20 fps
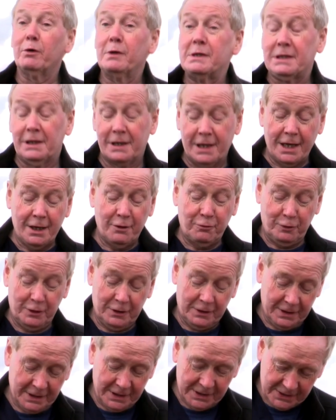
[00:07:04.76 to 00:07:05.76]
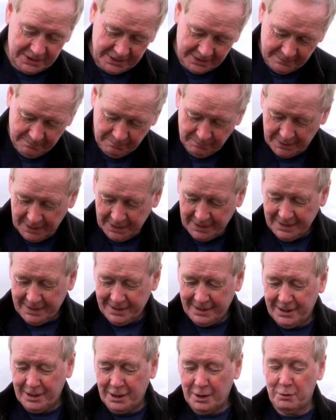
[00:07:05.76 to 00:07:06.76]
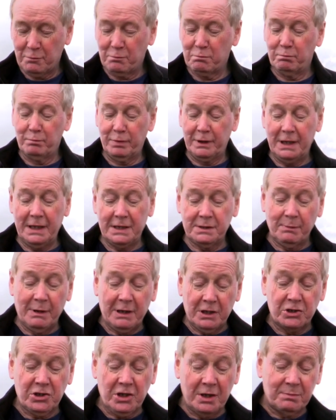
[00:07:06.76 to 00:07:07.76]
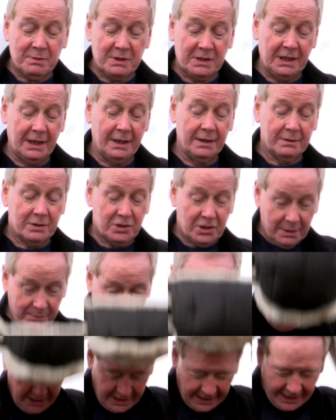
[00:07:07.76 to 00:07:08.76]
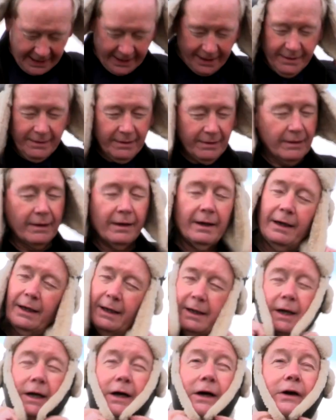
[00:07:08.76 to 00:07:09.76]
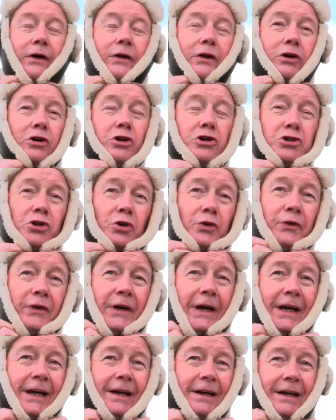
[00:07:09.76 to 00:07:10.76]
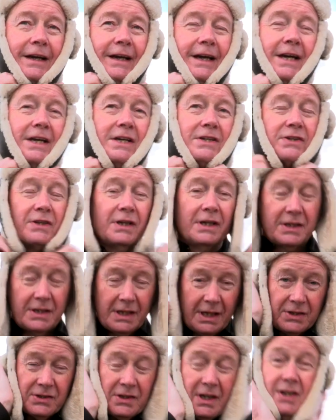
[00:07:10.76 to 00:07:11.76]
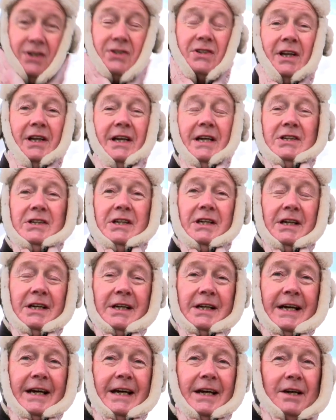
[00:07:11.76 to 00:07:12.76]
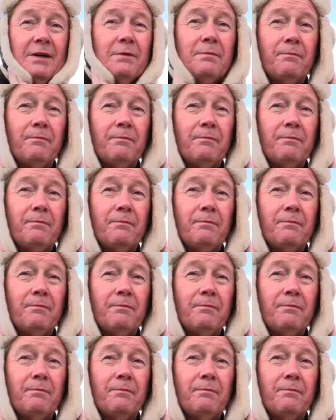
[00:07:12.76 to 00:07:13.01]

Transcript: always laugh at this. But it's made of sheepskin hat. The crucial thing is that it's insulating your neck.